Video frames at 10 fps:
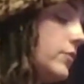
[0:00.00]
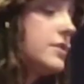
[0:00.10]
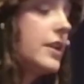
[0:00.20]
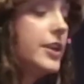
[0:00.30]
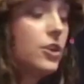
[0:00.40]

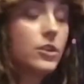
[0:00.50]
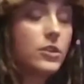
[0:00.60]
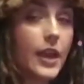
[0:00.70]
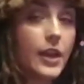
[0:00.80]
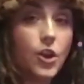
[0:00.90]
and just letting
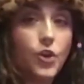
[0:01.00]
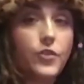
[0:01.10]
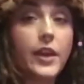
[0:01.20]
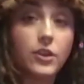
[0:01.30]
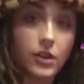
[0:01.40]
your client
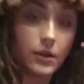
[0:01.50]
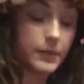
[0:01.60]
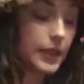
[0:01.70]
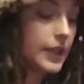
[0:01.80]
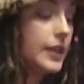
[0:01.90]
know that you're
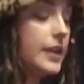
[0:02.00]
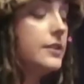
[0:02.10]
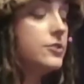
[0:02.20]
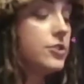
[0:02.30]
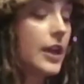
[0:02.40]
coming
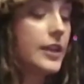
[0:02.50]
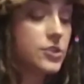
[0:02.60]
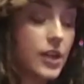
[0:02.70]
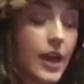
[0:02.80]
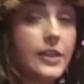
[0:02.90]
in so that
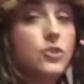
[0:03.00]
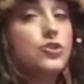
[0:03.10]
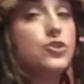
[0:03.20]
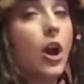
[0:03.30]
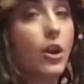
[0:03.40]
it's not
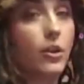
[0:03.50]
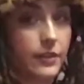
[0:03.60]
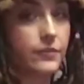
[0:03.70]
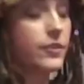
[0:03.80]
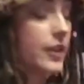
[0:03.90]
as
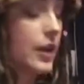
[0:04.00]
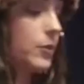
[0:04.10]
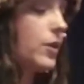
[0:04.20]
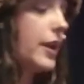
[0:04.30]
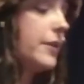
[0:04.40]
jarring for
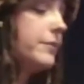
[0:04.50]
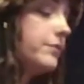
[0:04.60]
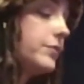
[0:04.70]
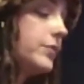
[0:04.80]
them, okay?